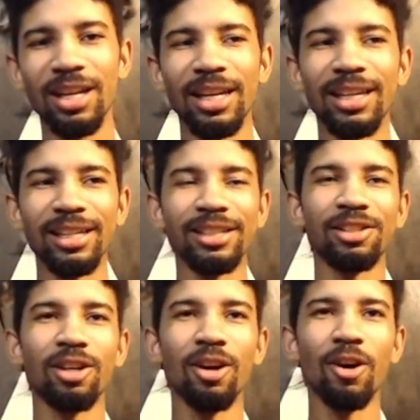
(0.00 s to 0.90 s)

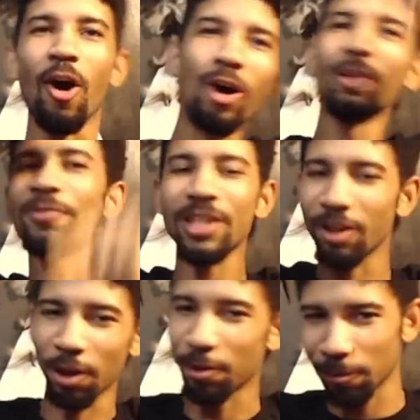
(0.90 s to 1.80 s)
is all of the
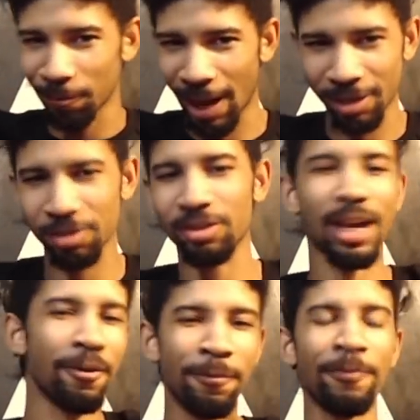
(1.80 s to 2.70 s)
other factors that
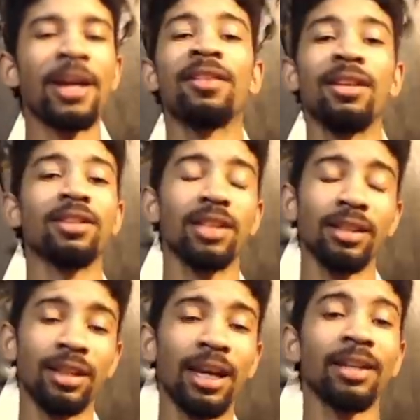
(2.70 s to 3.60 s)
affect things
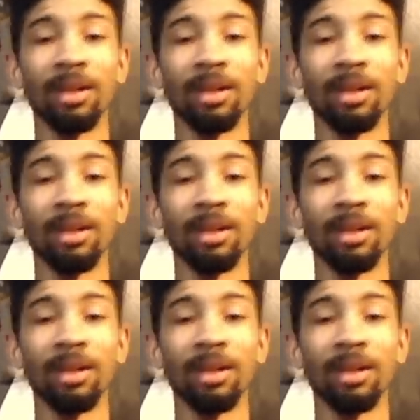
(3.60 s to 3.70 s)
like that,